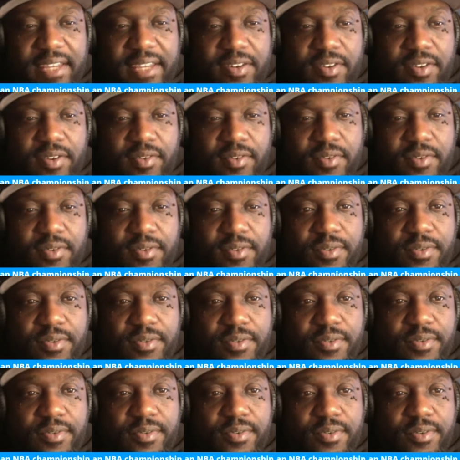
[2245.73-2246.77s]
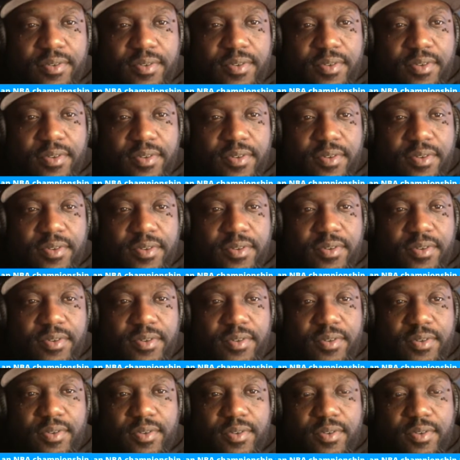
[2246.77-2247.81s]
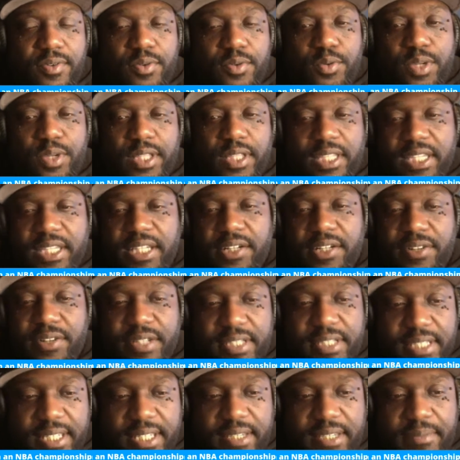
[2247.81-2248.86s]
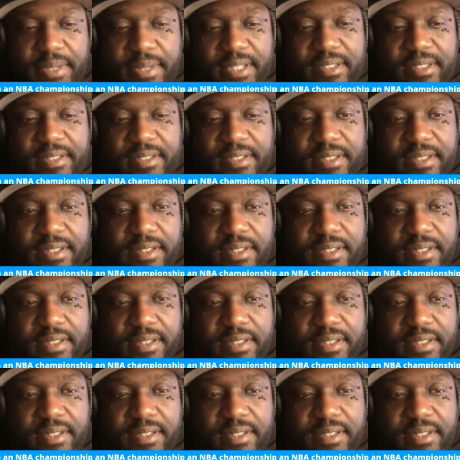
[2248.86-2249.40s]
know who the leader of the team is.